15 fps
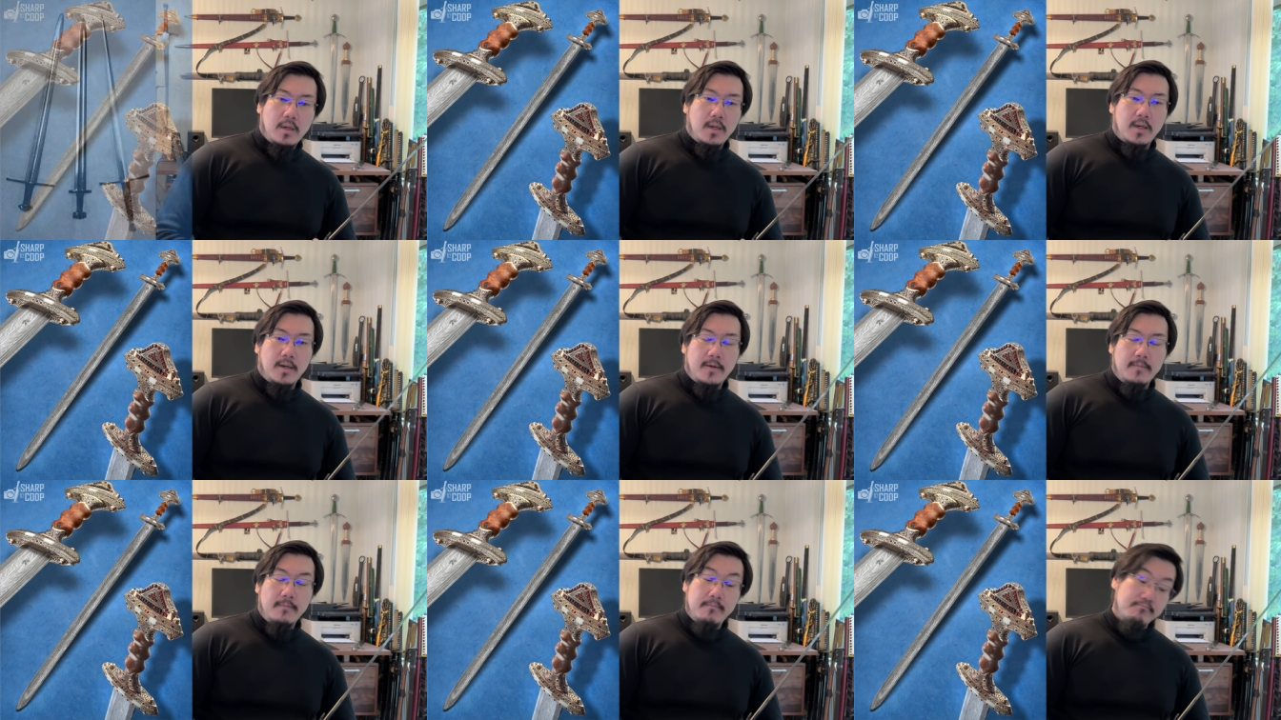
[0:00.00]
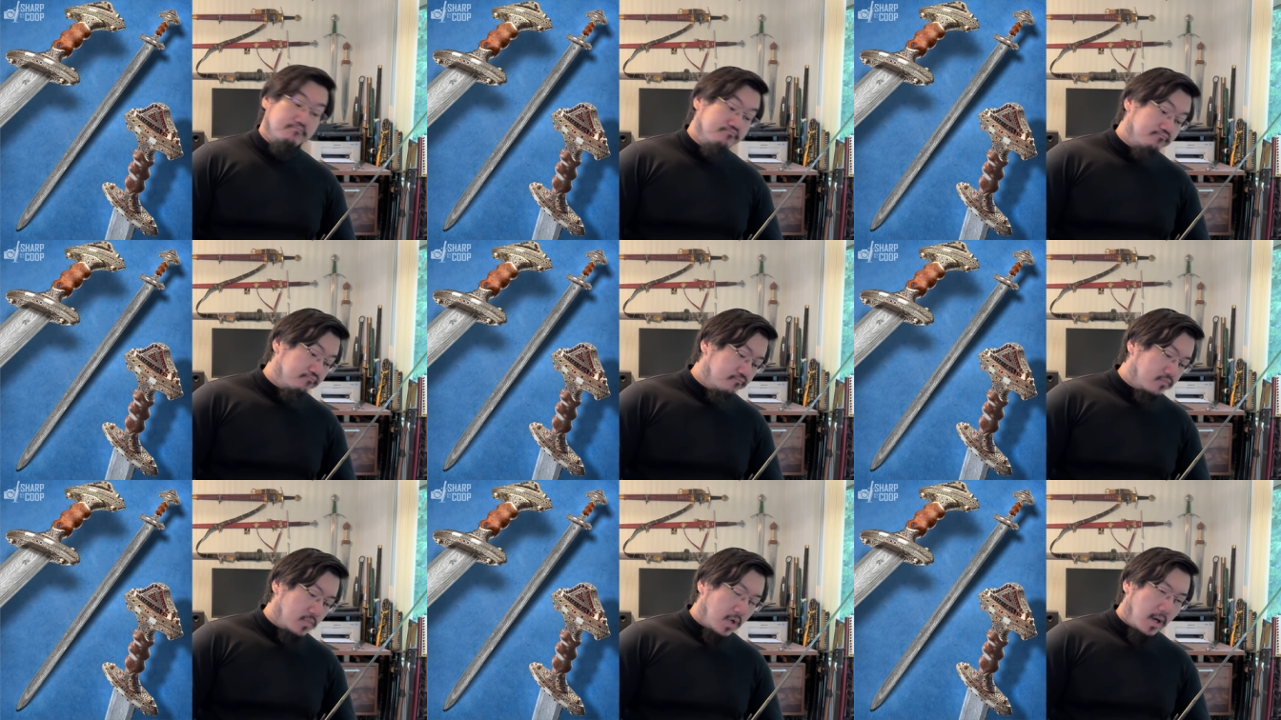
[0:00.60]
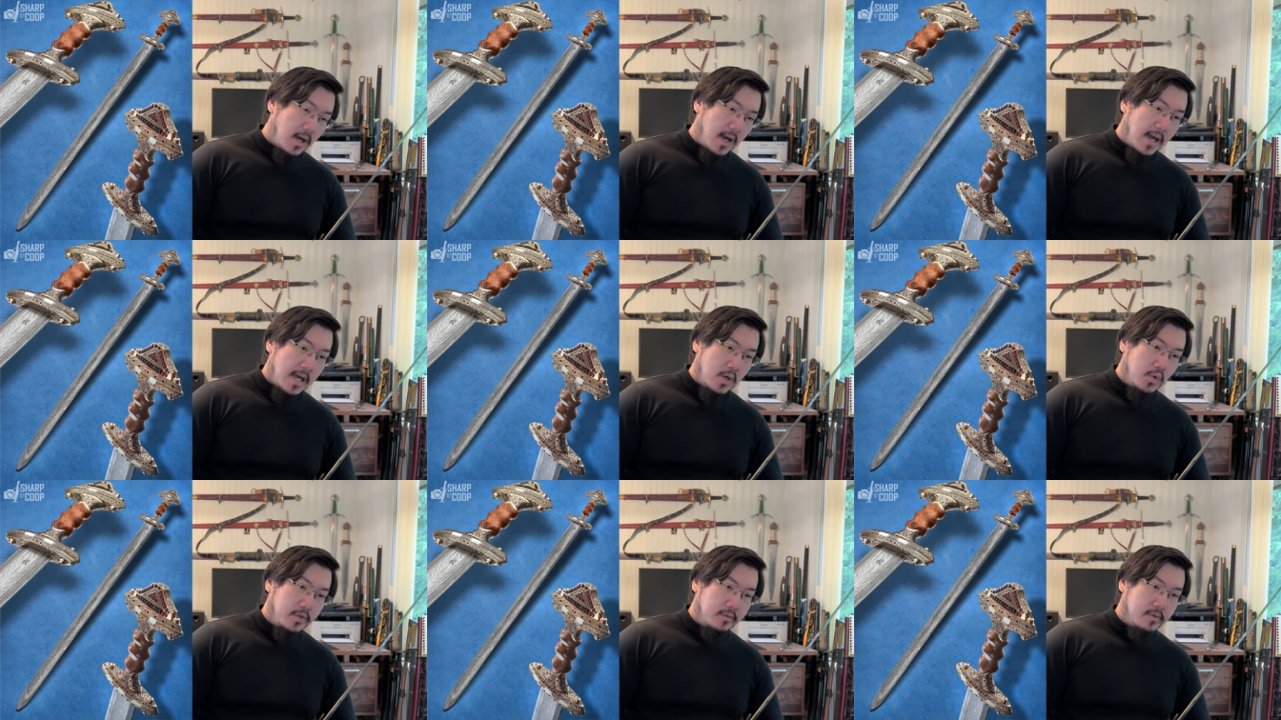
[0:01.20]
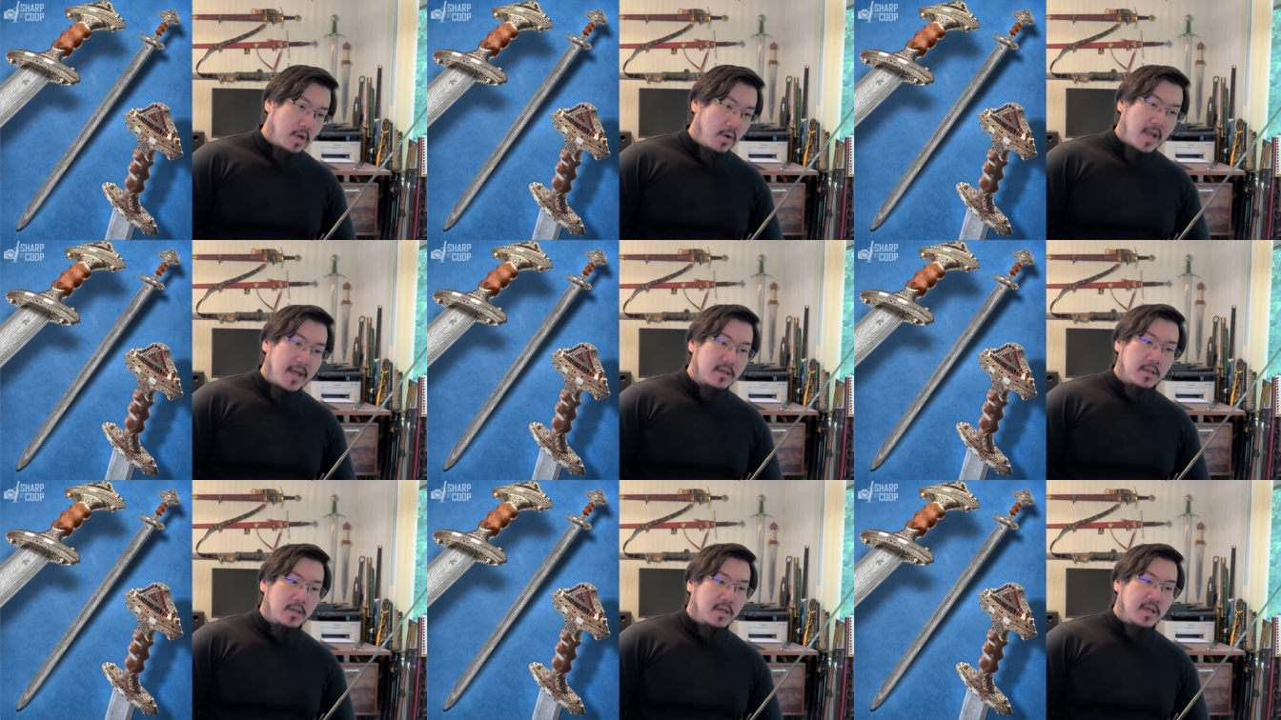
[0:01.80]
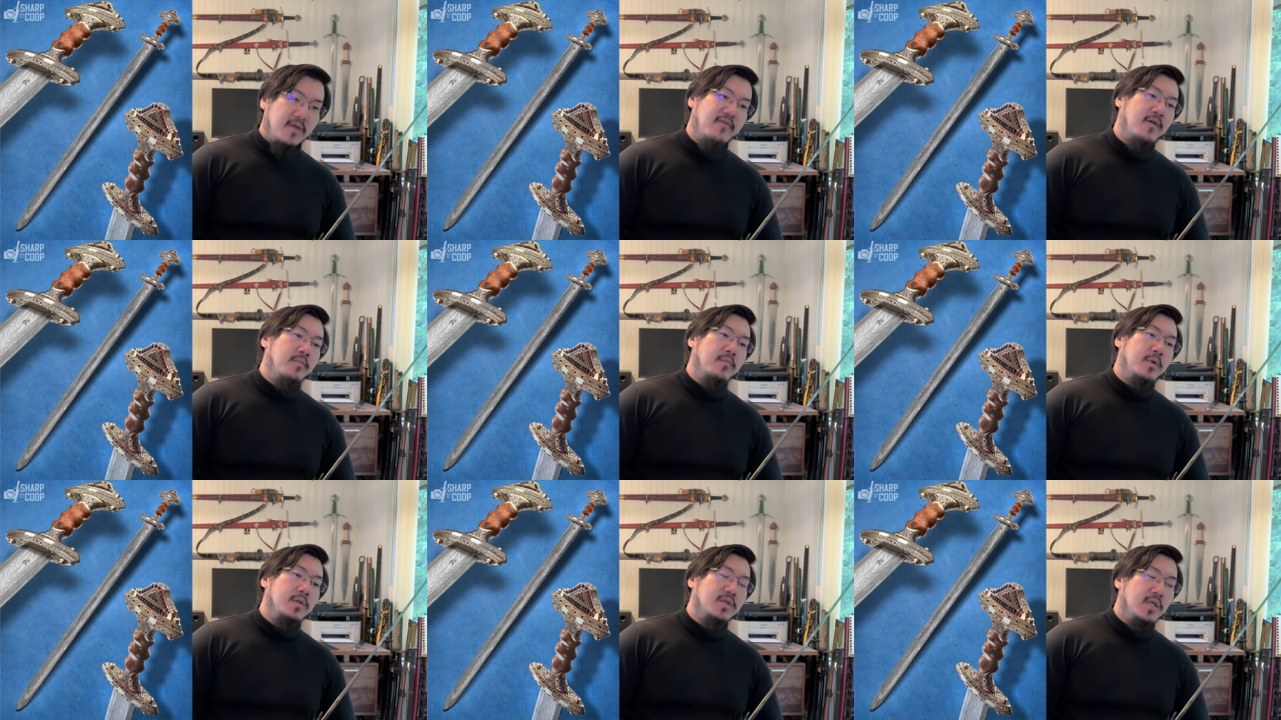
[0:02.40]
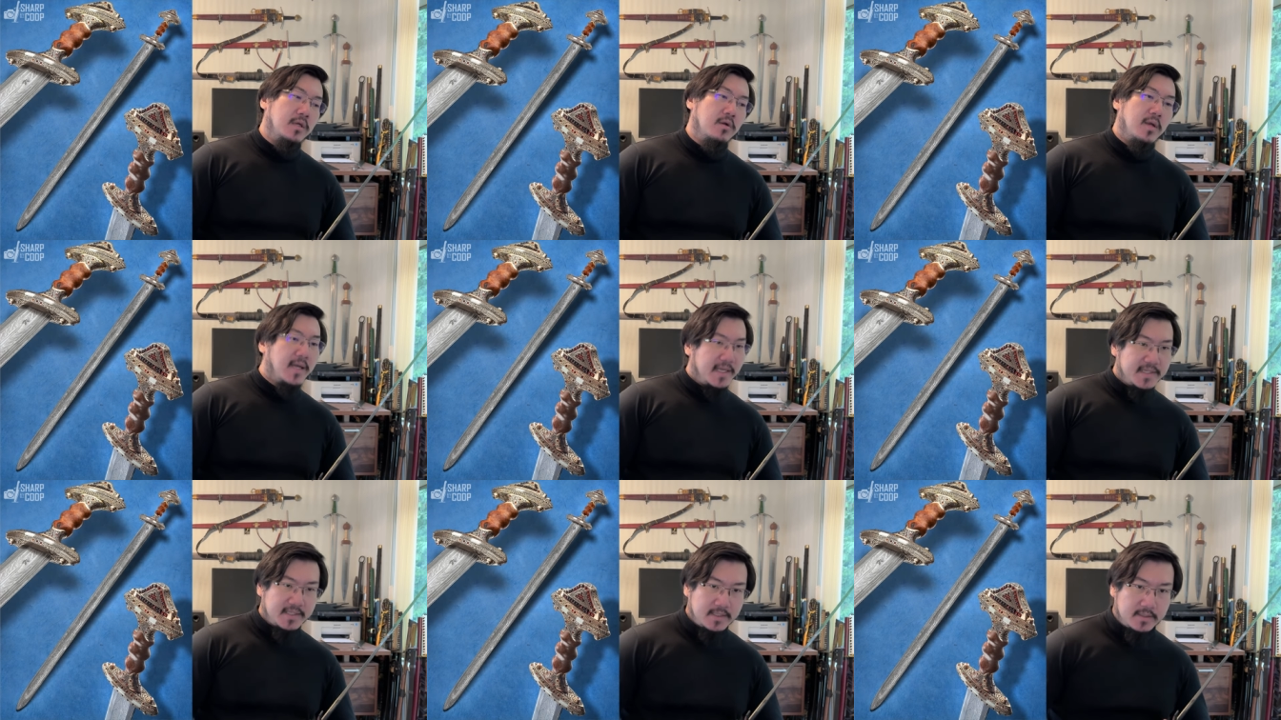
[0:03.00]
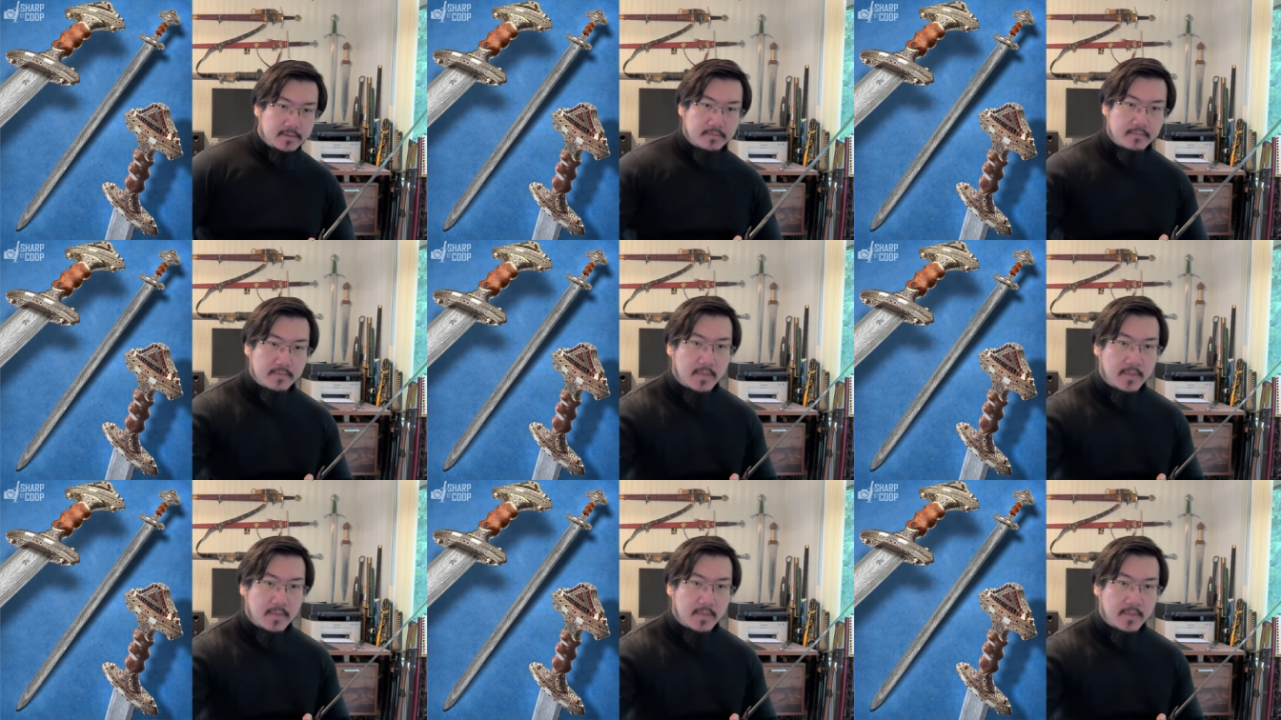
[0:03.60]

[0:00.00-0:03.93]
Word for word: Um, I will go ahead and give him a tier S,